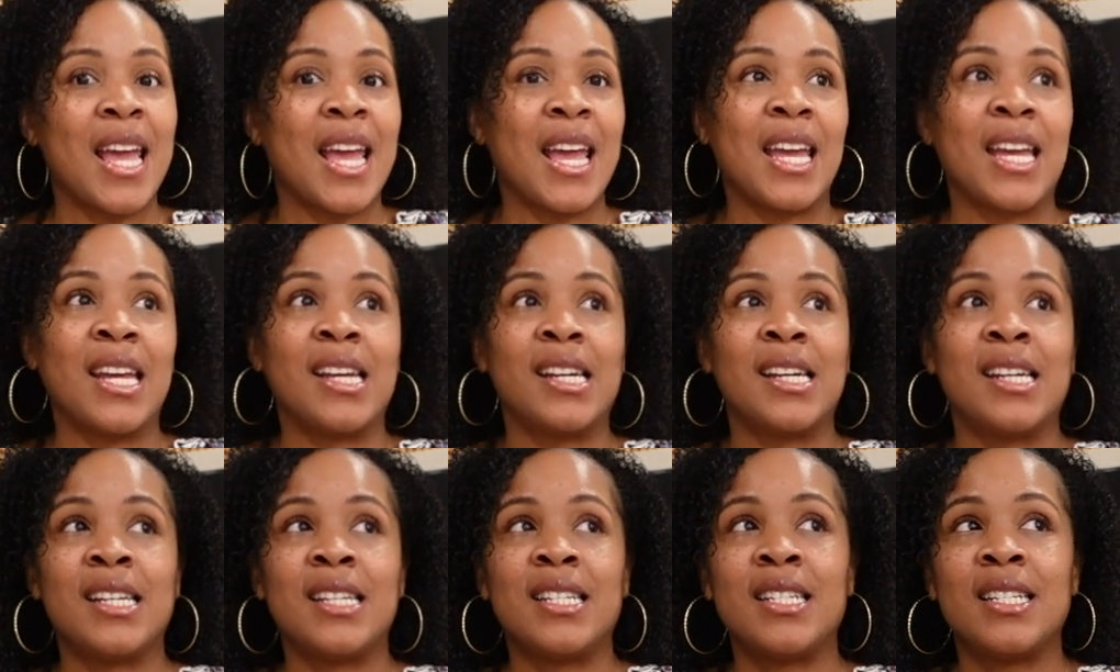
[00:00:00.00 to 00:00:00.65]

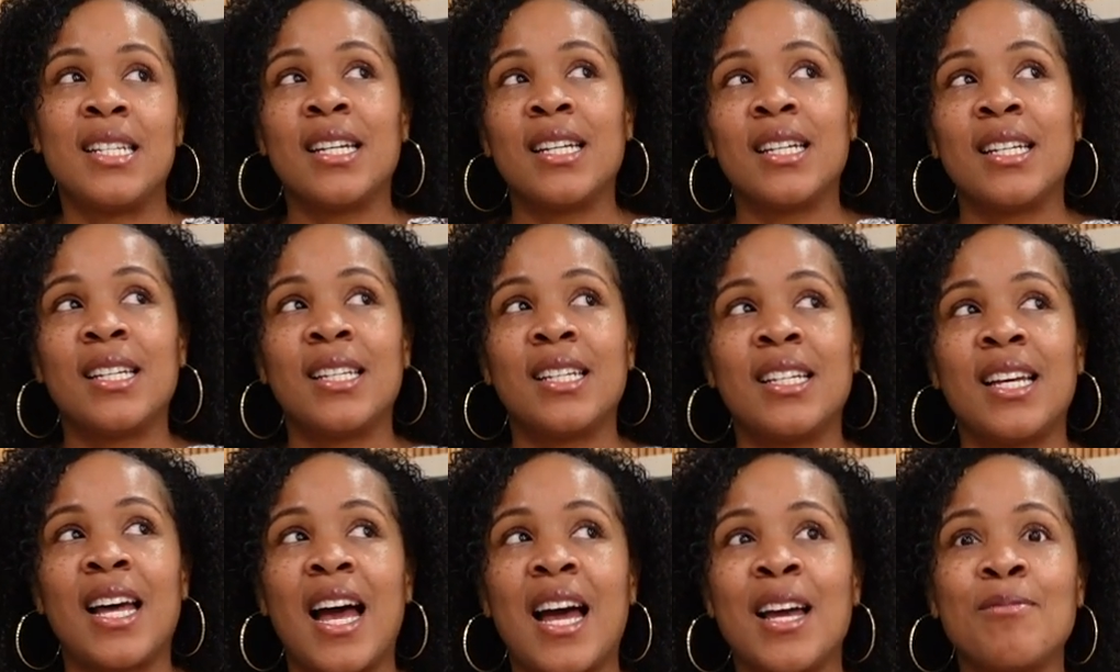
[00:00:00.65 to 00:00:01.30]
and
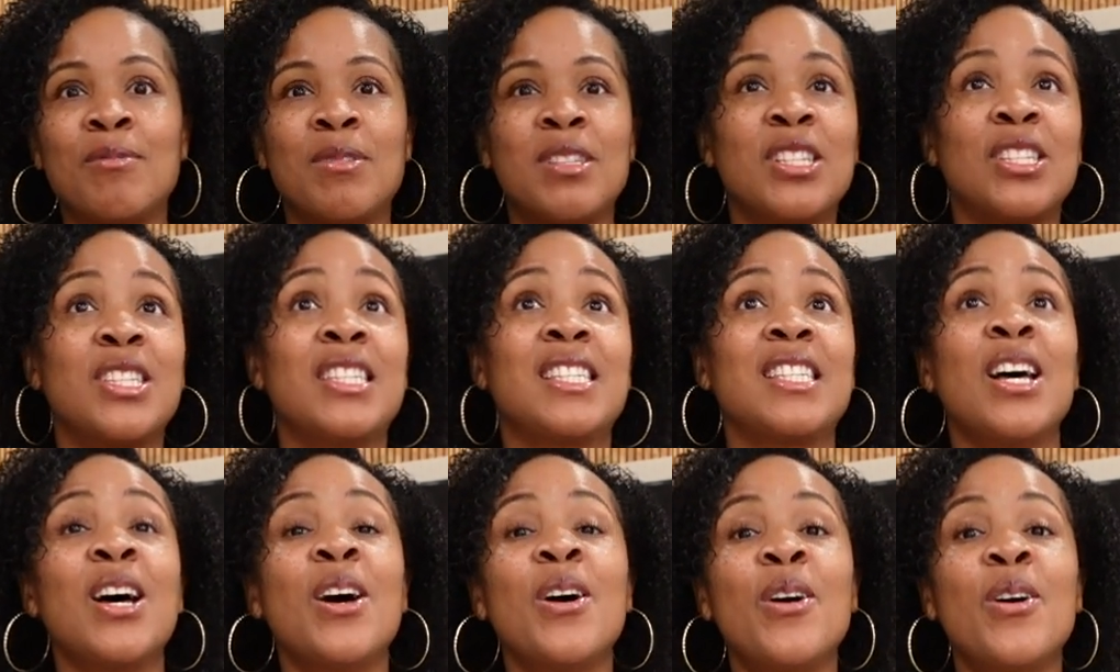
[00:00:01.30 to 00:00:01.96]
I'm
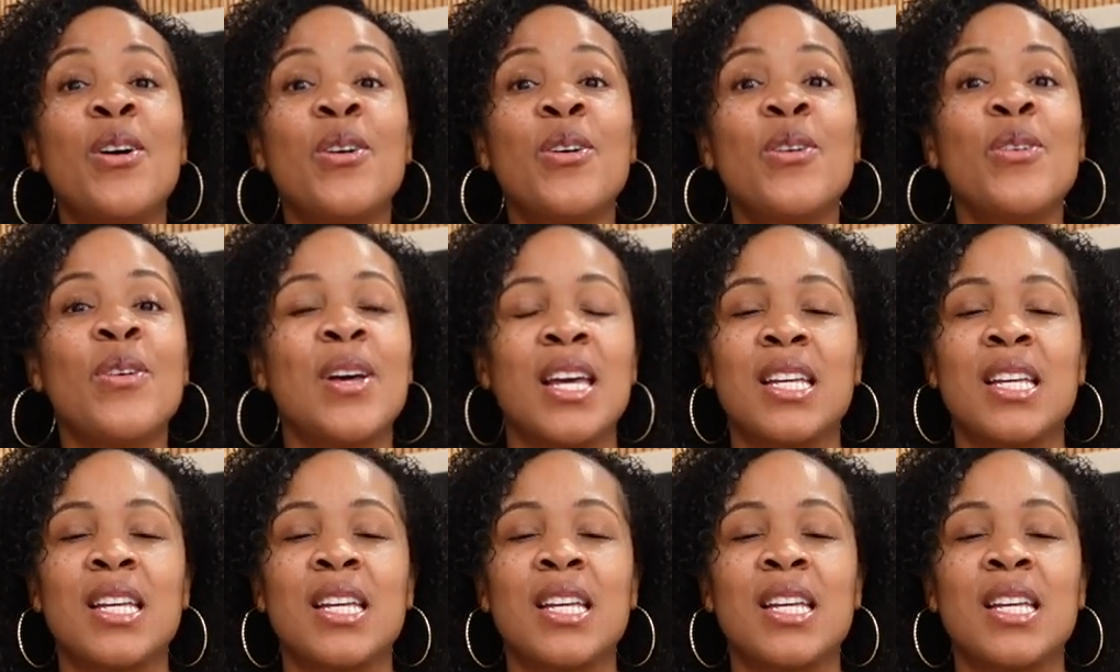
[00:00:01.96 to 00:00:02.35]
so